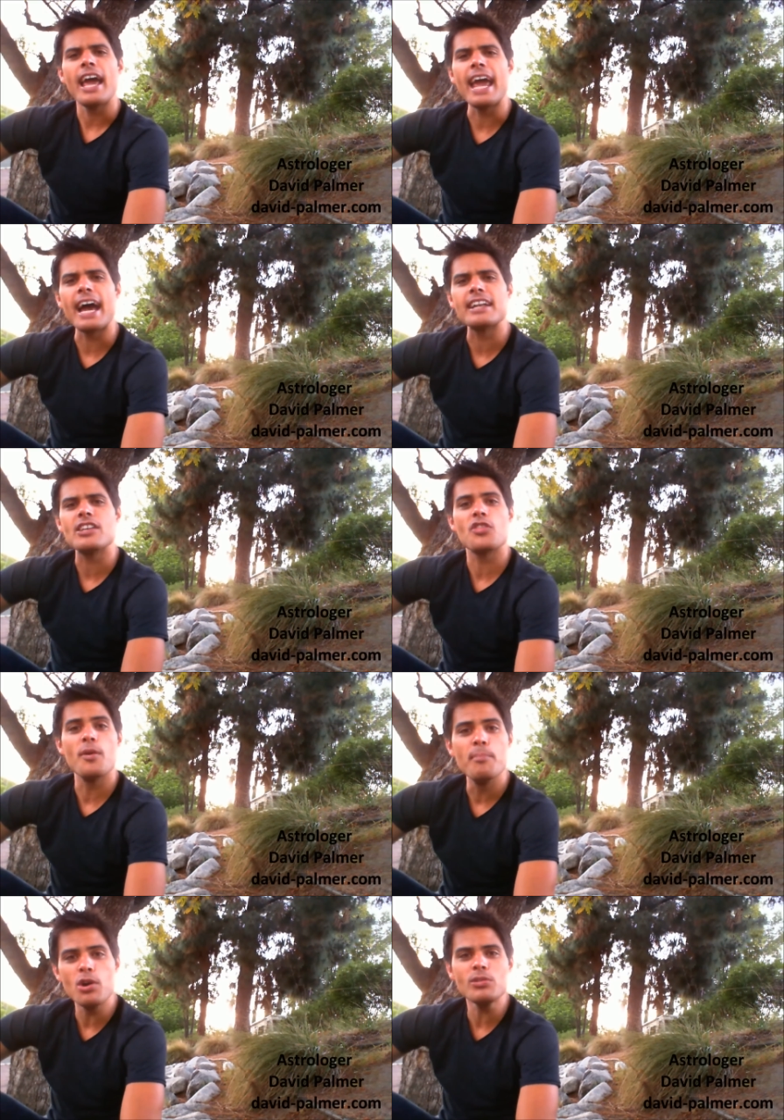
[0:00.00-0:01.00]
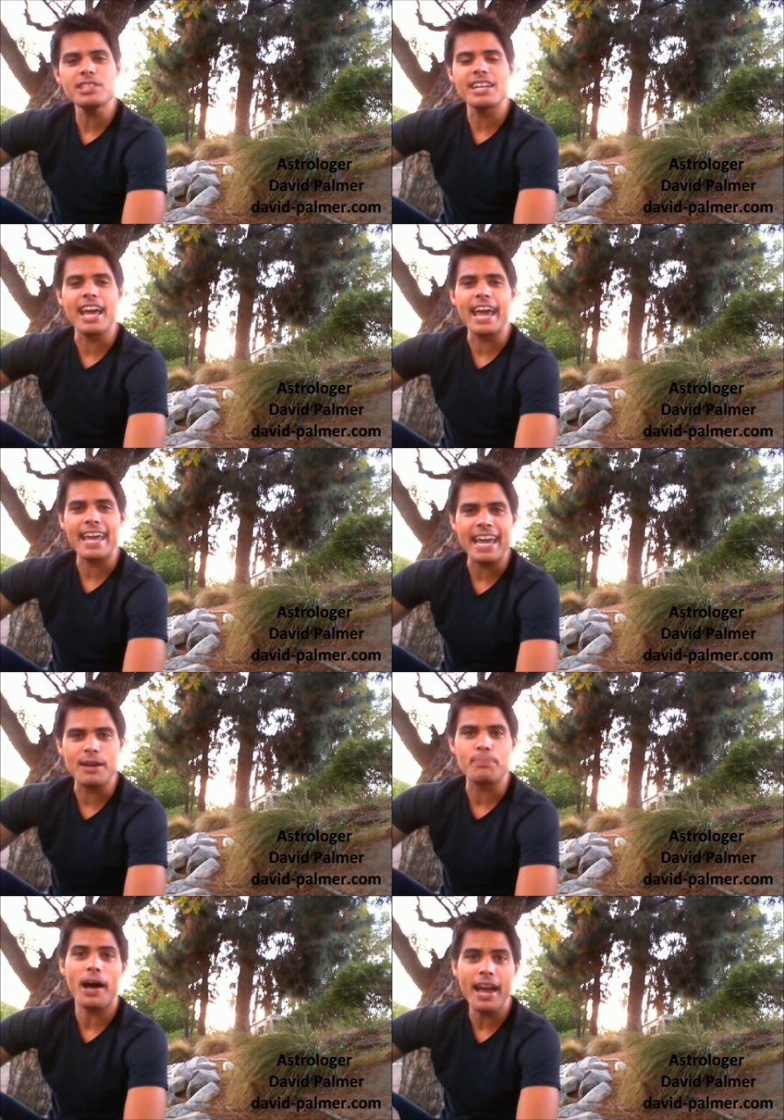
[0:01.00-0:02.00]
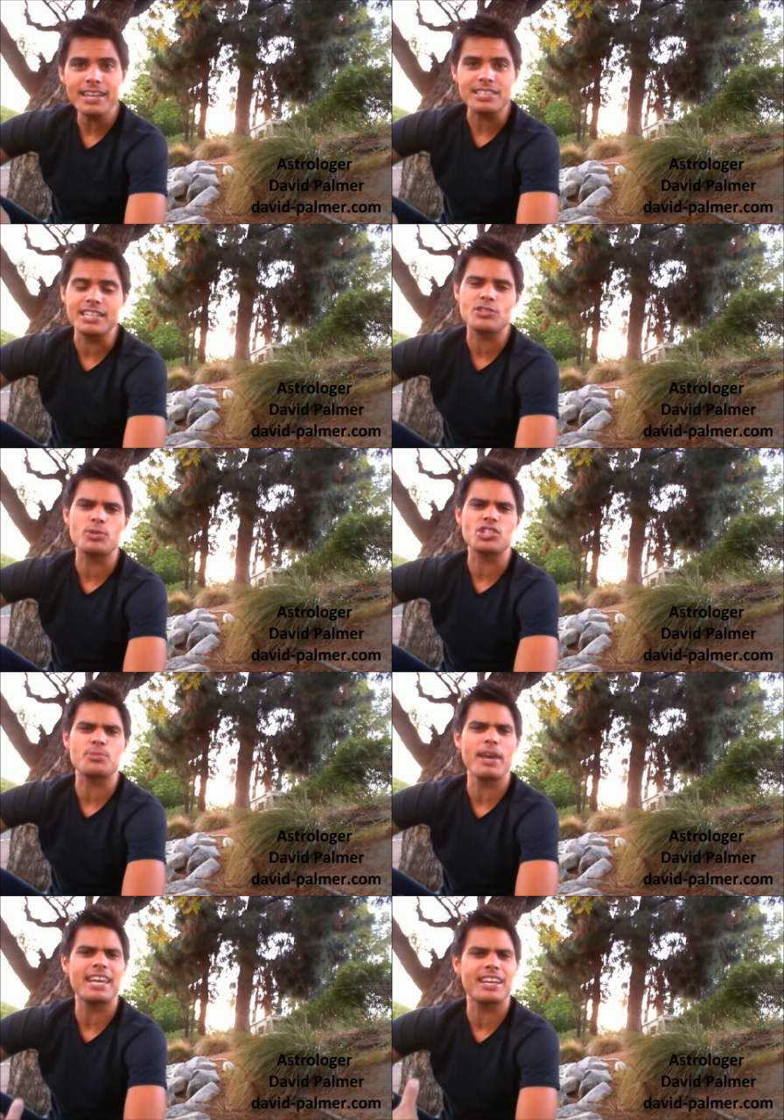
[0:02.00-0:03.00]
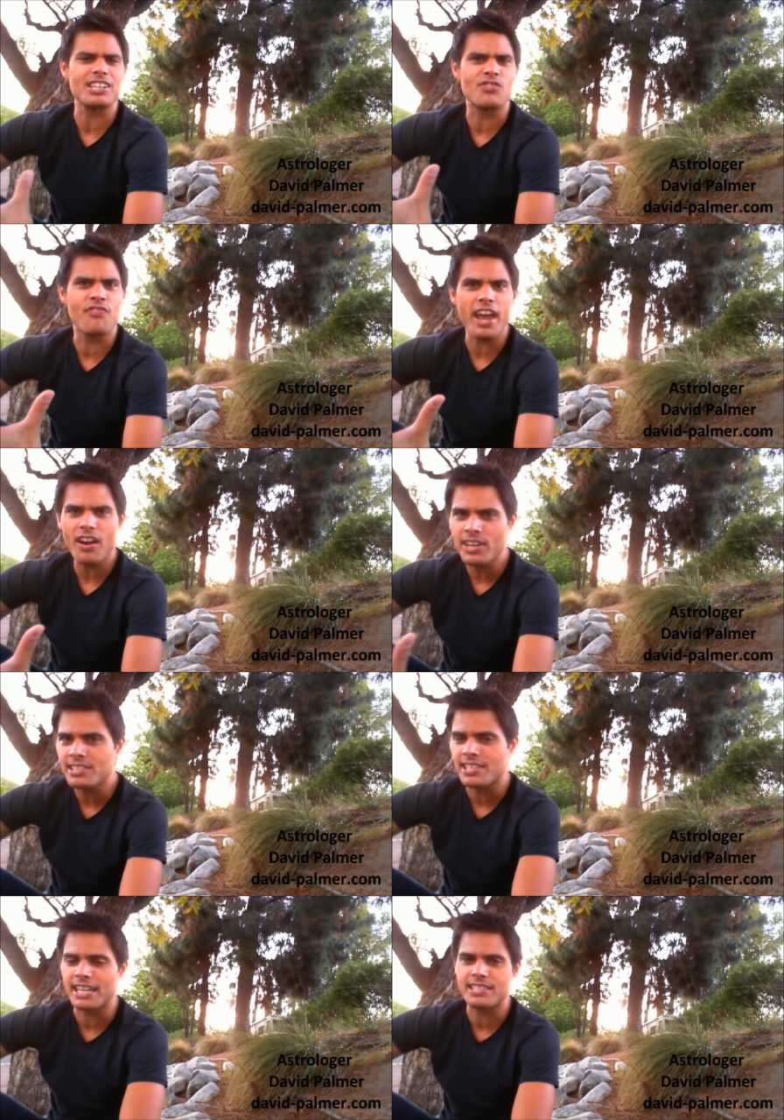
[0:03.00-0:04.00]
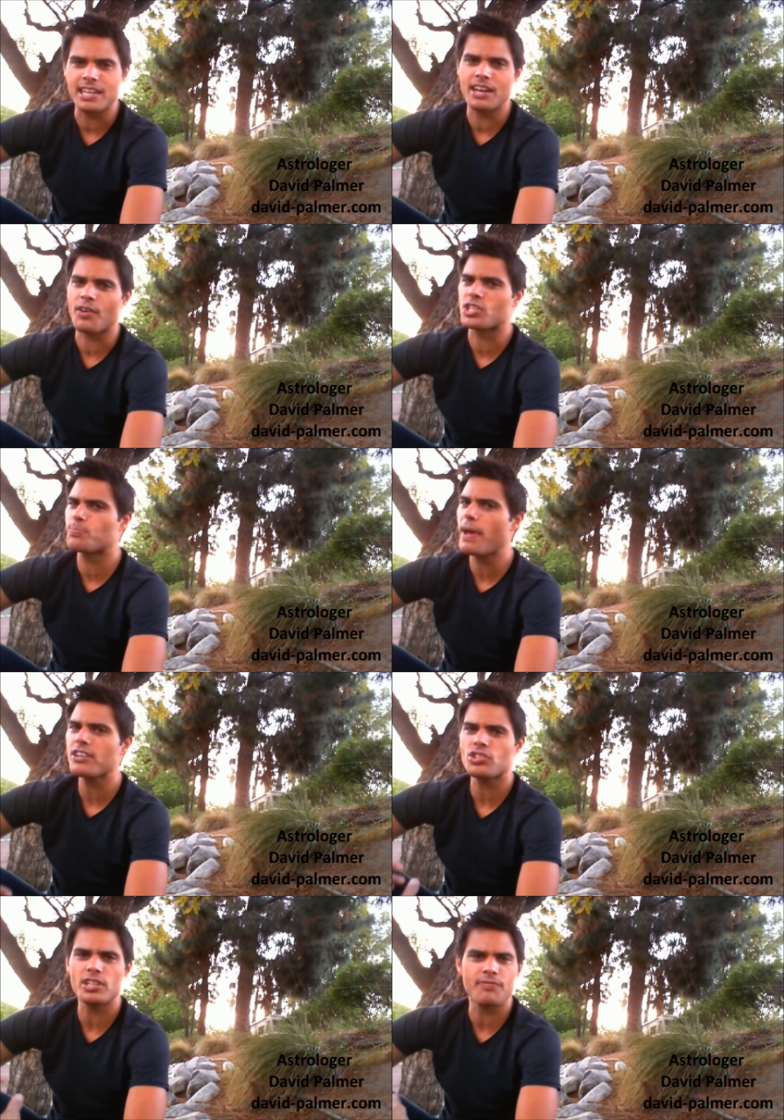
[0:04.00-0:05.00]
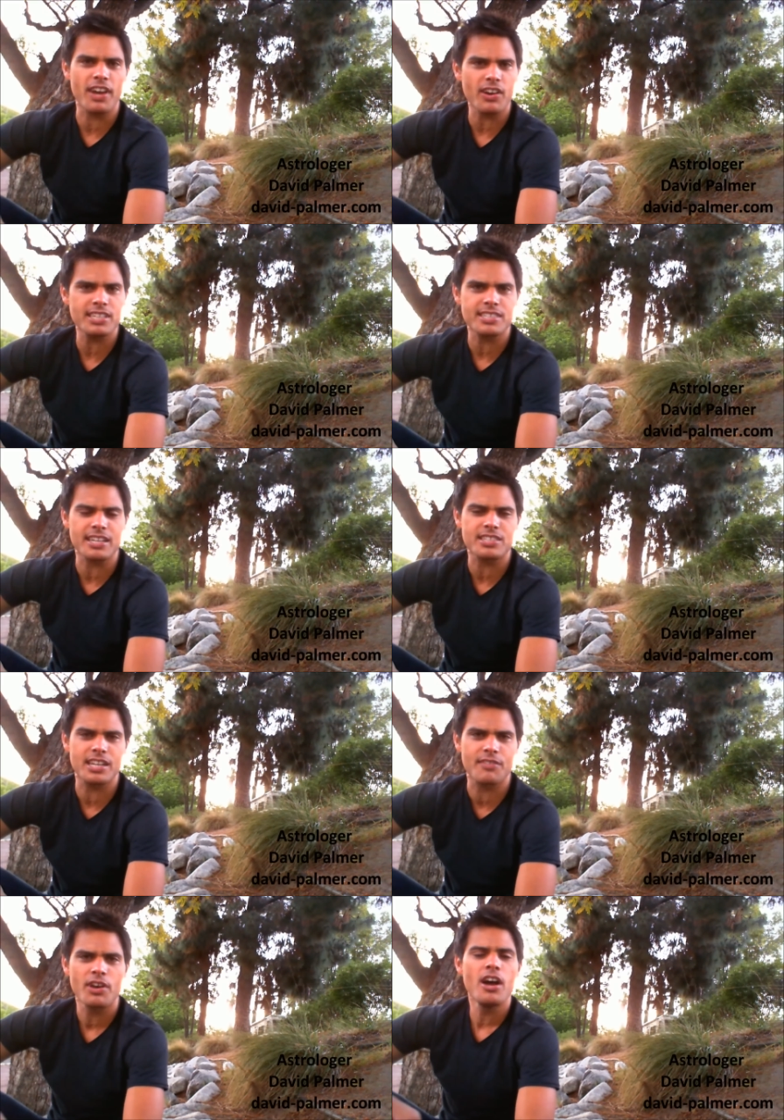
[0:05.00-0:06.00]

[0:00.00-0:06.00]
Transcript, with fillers: and the moon today in Pisces, which is making us very sensitive, especially very sensitive